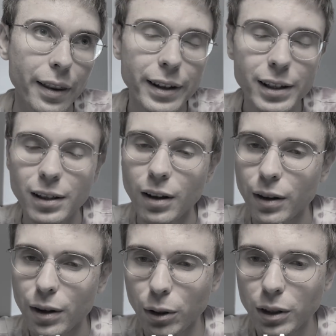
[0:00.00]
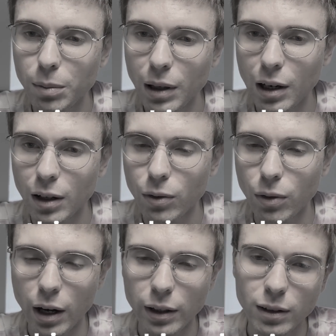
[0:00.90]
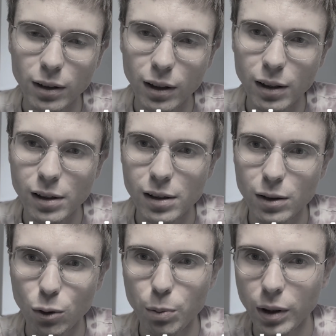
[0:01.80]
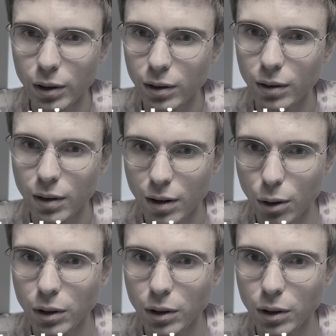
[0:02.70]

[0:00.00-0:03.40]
this 30 million fund is to build 30